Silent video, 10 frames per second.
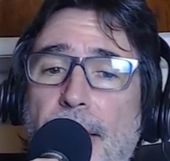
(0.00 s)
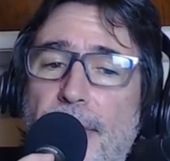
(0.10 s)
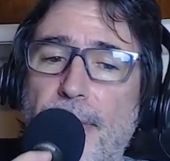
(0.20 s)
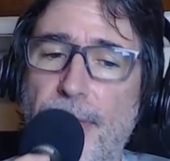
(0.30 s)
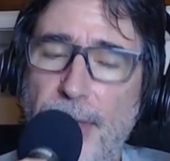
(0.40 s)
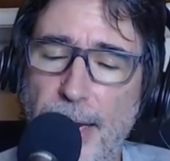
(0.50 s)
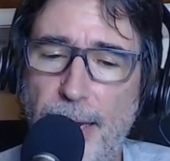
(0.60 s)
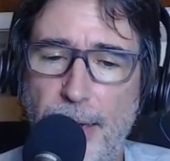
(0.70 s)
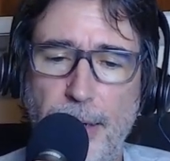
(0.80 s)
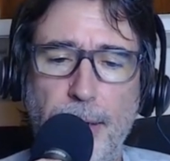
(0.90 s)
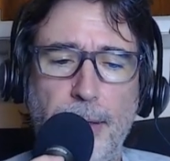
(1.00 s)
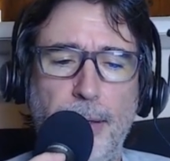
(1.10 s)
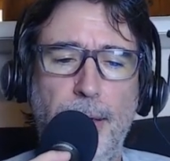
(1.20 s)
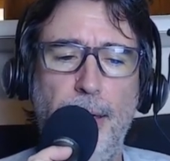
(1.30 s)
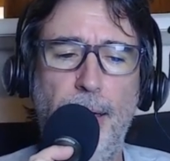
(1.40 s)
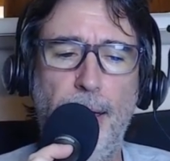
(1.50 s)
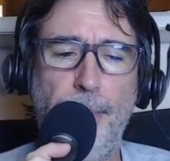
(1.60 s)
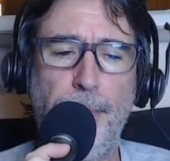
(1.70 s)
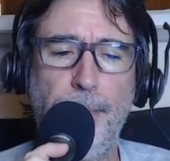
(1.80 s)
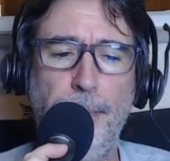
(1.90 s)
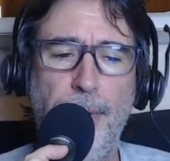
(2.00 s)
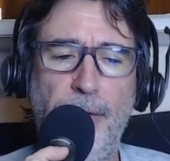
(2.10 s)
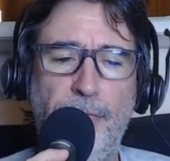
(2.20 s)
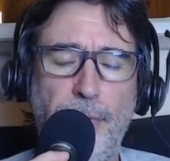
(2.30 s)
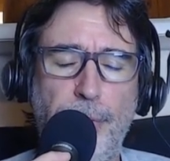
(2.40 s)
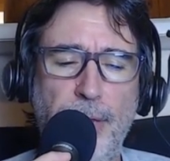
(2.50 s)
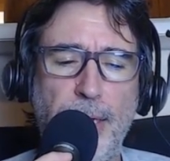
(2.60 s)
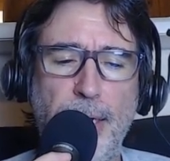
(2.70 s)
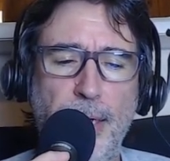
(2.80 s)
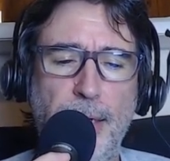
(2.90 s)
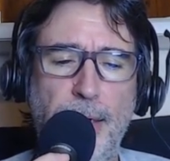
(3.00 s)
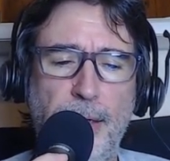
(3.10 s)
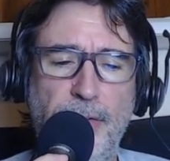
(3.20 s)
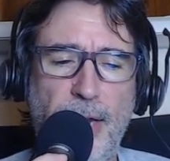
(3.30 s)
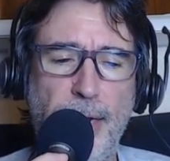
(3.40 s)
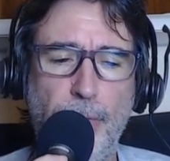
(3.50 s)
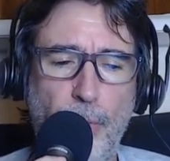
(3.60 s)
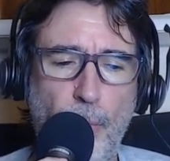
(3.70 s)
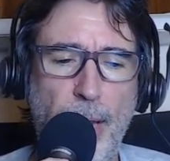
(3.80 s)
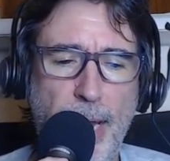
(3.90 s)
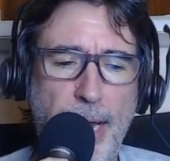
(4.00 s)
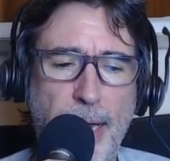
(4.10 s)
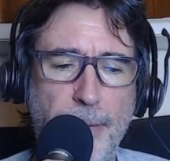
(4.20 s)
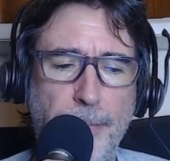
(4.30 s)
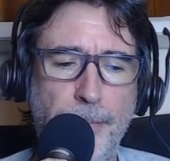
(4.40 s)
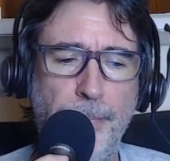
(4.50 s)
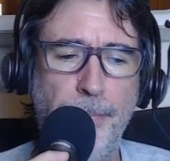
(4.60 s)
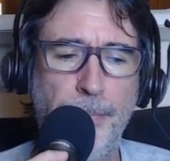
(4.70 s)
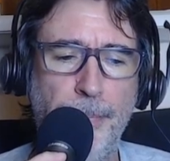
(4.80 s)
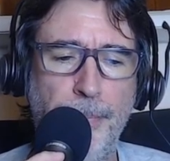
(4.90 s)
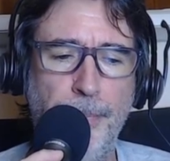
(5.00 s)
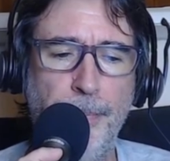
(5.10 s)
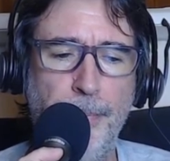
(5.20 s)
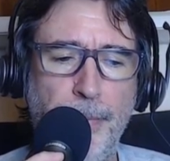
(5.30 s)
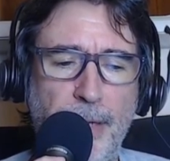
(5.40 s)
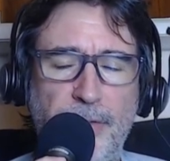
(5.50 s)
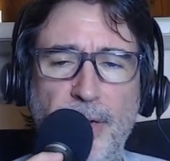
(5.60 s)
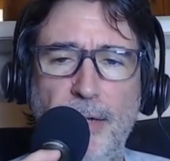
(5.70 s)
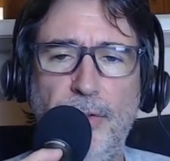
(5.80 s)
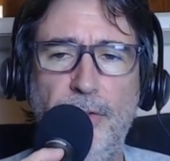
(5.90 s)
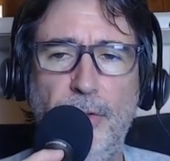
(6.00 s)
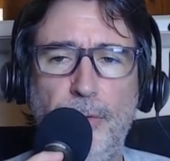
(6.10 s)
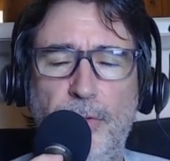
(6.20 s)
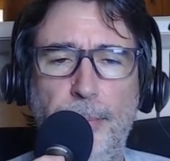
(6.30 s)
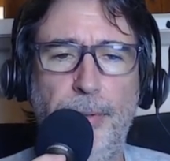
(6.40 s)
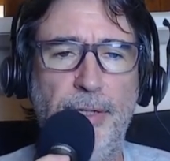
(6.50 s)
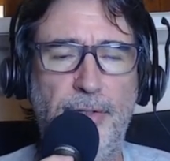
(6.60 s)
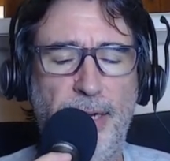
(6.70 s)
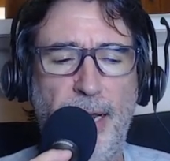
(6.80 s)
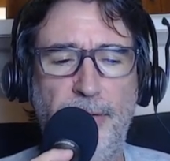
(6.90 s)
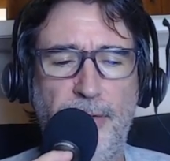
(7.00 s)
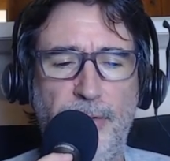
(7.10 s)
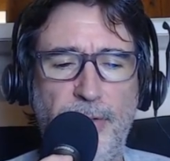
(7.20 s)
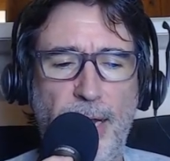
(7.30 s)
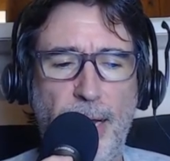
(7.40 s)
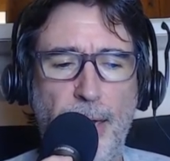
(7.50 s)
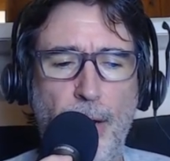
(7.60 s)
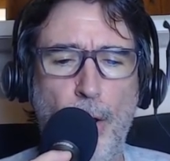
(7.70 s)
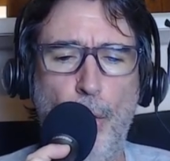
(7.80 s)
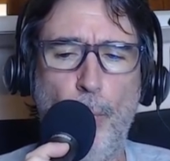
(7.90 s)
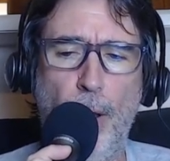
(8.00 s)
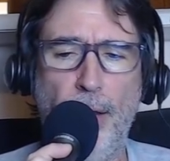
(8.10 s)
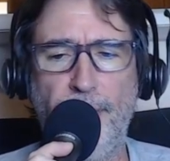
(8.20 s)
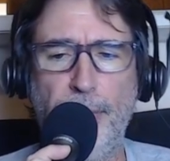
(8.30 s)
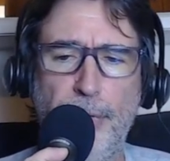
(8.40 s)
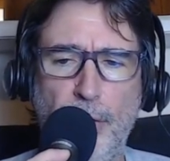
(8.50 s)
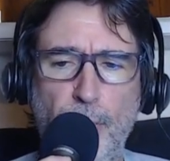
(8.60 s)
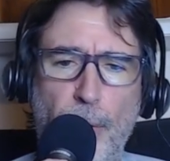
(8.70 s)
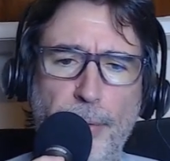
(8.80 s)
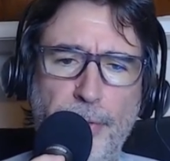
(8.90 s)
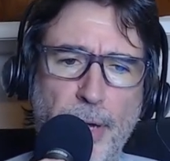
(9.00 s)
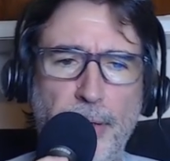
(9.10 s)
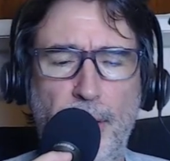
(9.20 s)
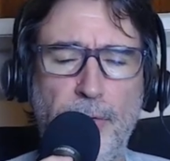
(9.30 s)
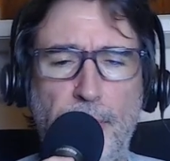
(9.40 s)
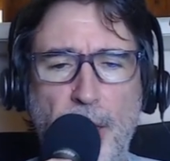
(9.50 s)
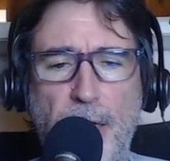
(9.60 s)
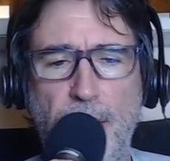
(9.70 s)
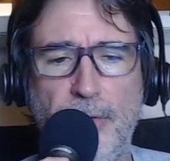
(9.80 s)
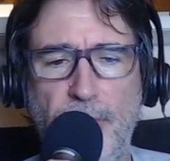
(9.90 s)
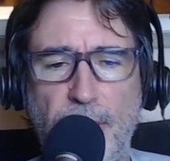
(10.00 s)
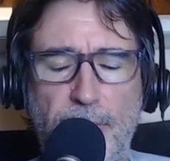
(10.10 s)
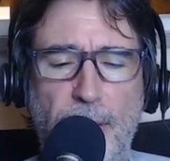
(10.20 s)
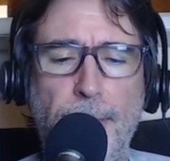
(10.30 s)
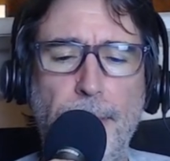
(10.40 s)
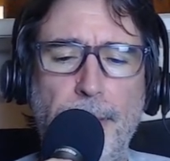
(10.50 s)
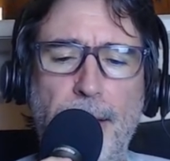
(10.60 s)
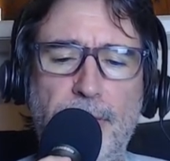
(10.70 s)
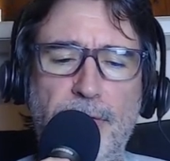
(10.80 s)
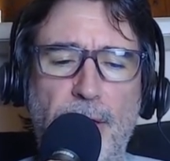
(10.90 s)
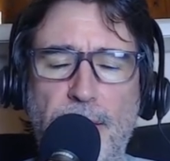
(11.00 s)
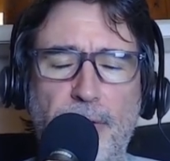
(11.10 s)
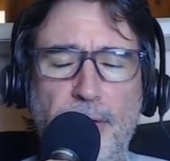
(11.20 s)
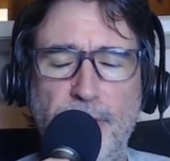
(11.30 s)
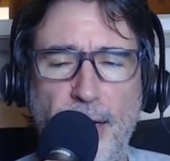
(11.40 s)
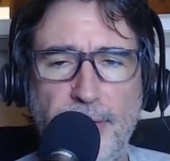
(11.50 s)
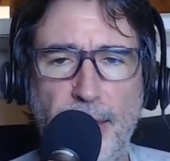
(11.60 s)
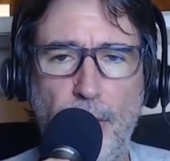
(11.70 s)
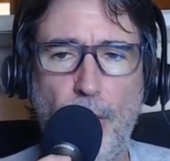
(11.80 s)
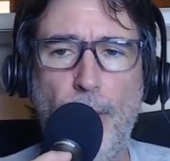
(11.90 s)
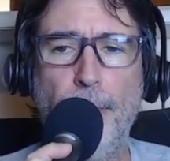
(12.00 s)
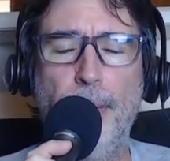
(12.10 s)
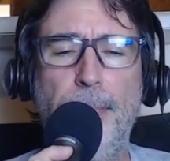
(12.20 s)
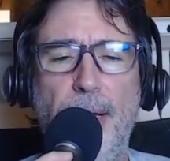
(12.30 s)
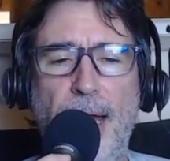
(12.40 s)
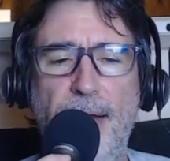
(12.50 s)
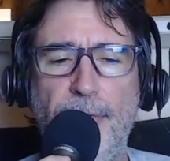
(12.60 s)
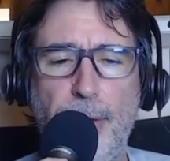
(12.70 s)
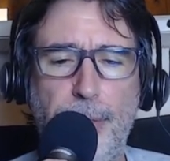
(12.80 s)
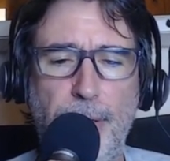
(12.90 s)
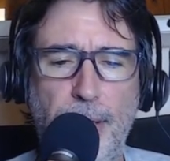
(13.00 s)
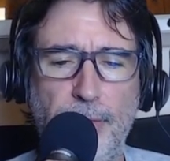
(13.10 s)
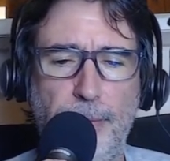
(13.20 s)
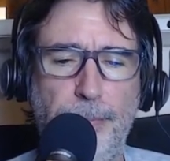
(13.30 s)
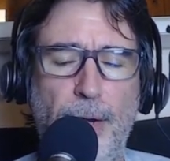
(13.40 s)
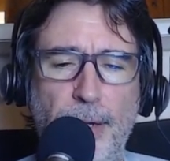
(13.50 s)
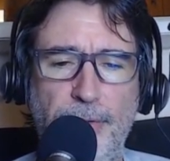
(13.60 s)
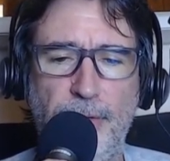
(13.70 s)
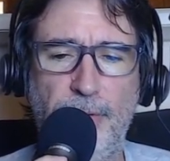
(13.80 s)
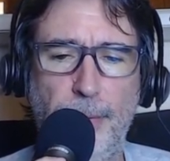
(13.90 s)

Then, um, if we're thinking in an integral way, it's not so simplistic as to say, well, everything's one thing. That doesn't make any sense, right? It's it's it's not that at all. But everything is a process, and a